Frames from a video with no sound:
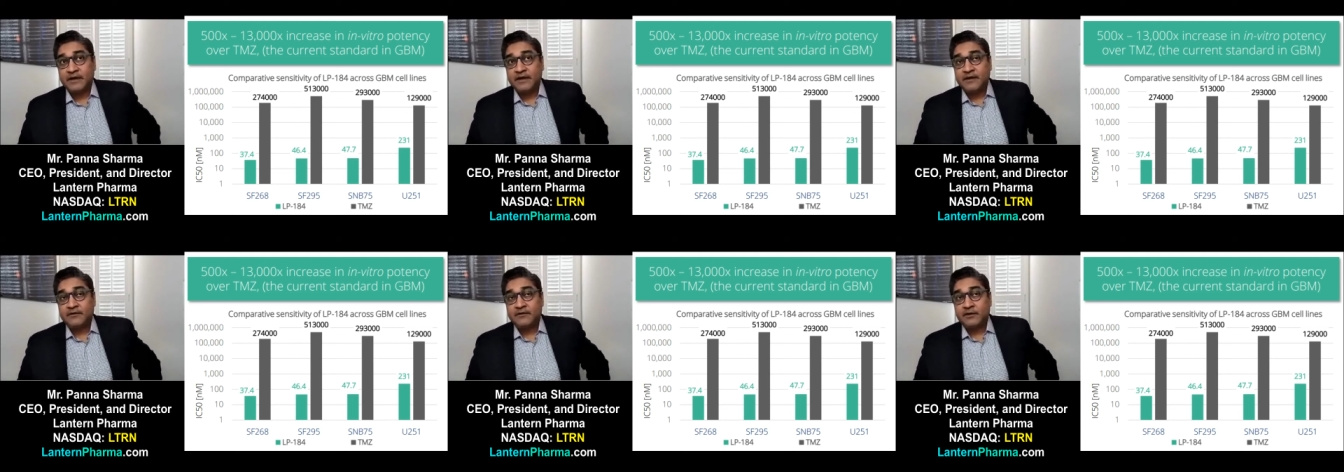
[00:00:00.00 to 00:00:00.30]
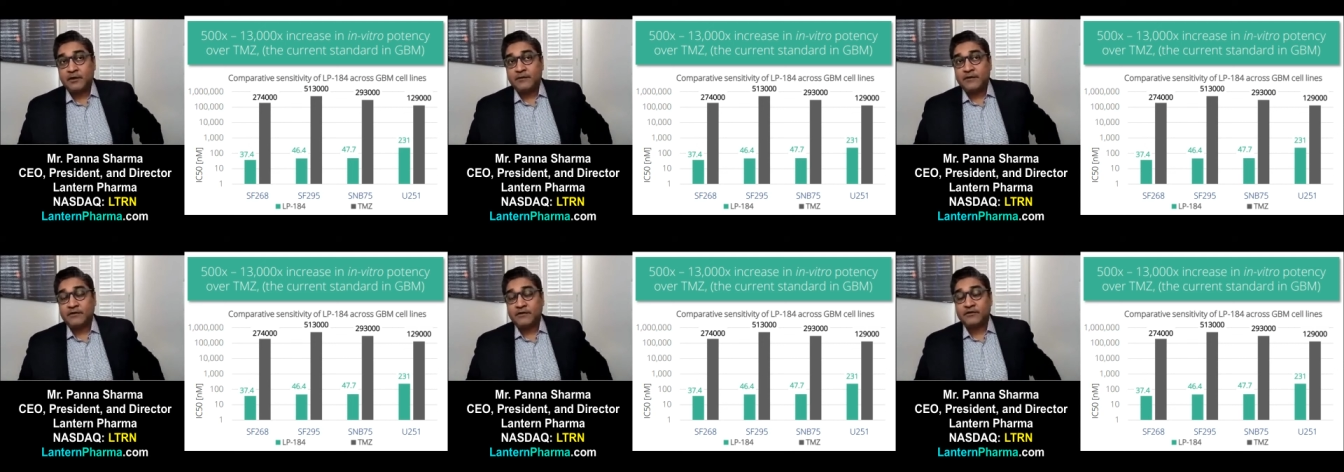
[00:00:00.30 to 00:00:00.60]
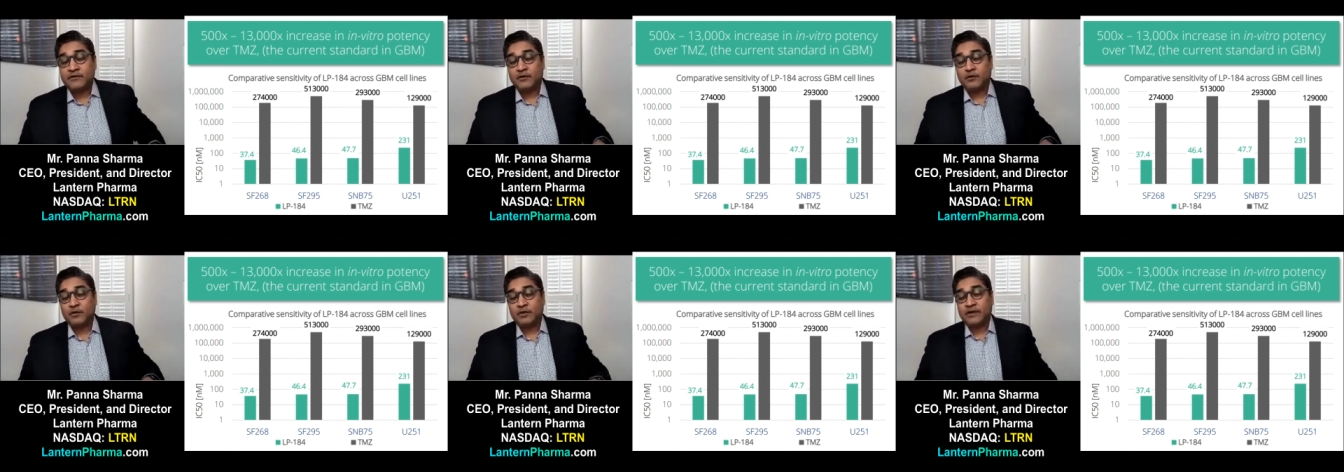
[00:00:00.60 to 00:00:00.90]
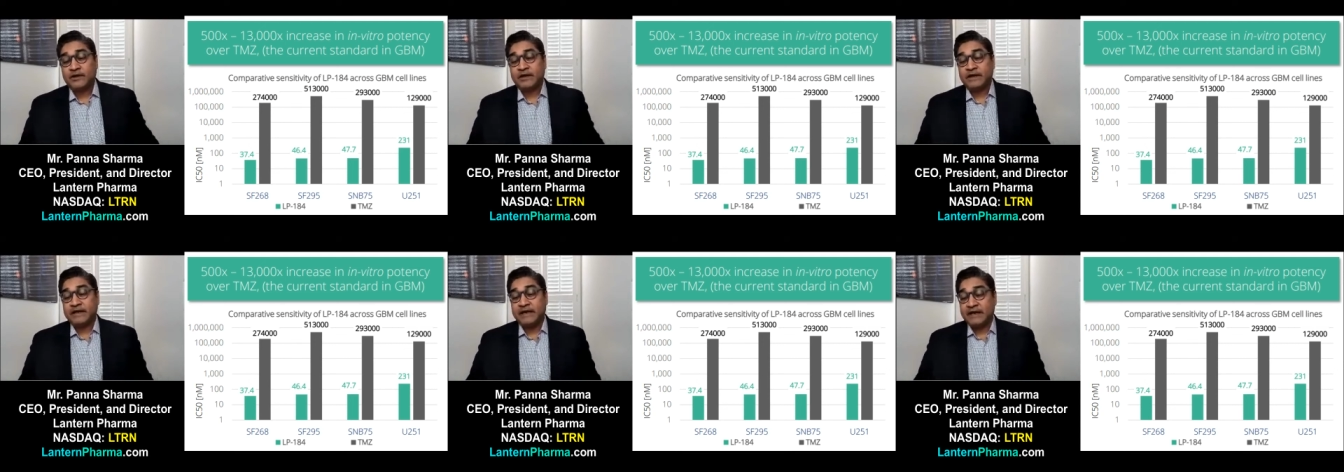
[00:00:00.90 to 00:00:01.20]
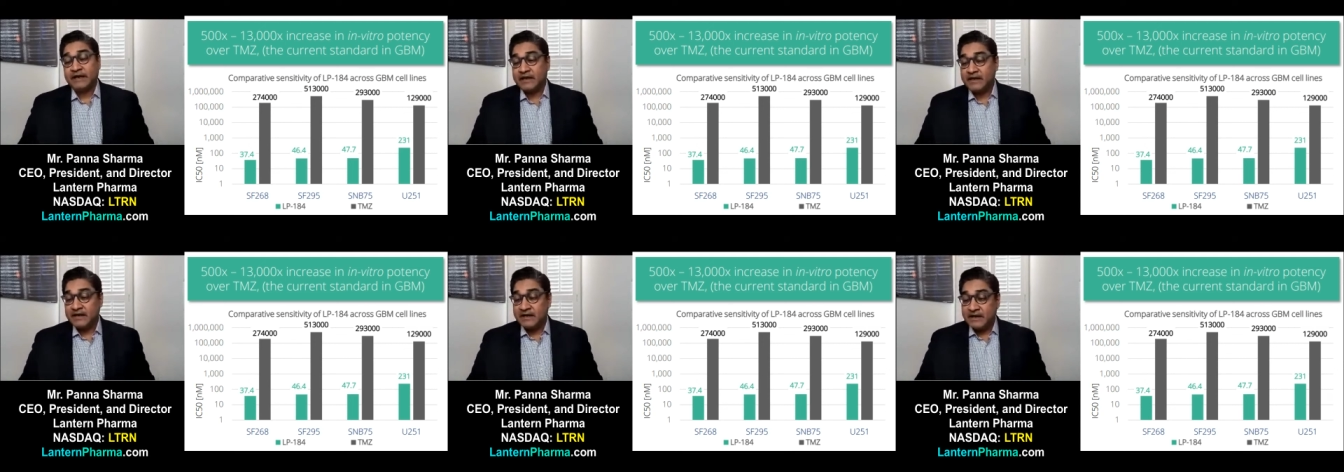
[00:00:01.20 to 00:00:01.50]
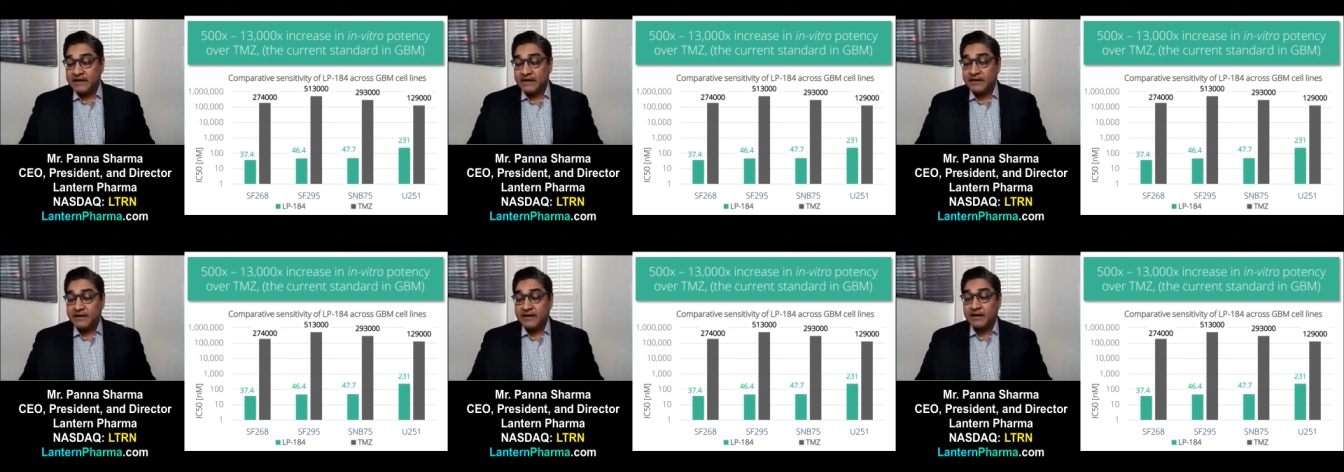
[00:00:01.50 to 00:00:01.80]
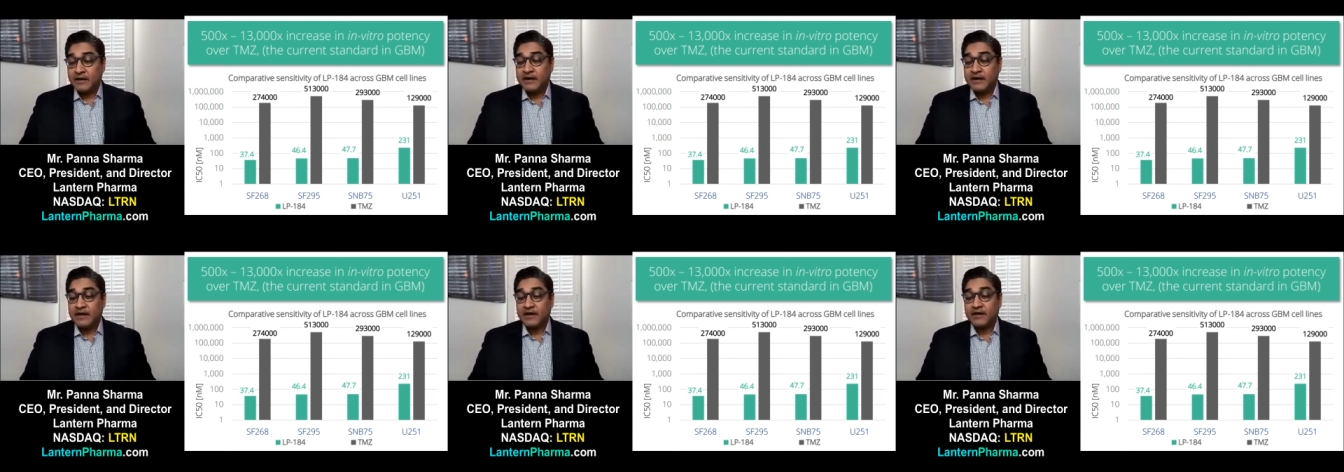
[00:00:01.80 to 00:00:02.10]
So this is a really, again, a needed
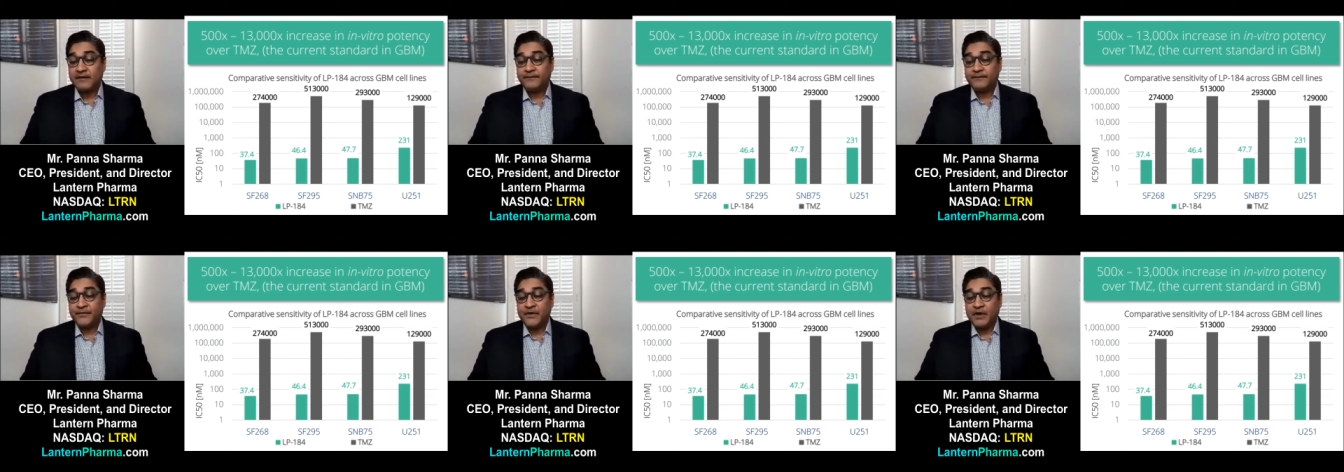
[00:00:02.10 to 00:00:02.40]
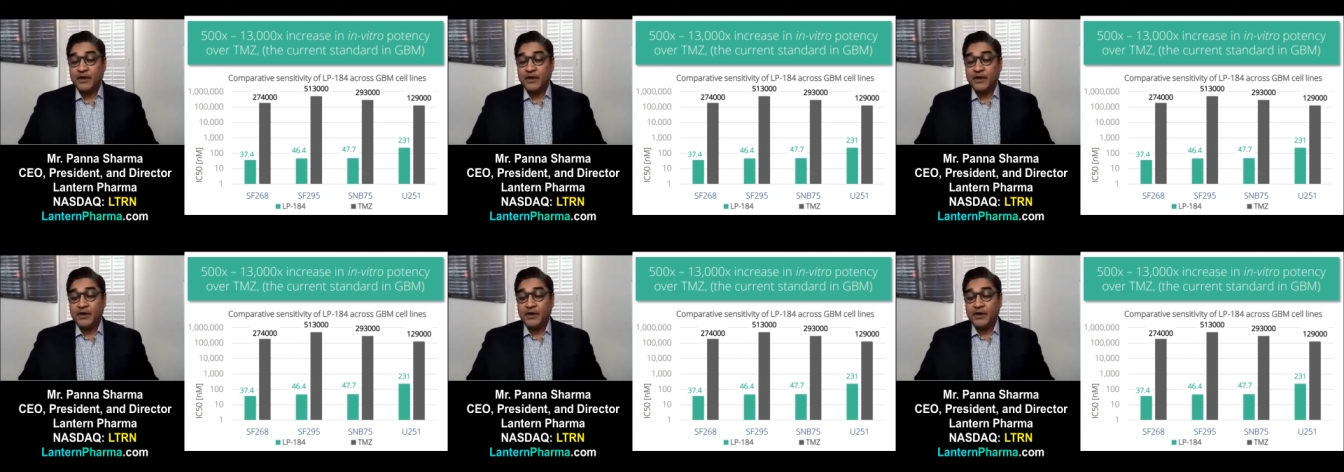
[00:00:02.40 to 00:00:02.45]
area.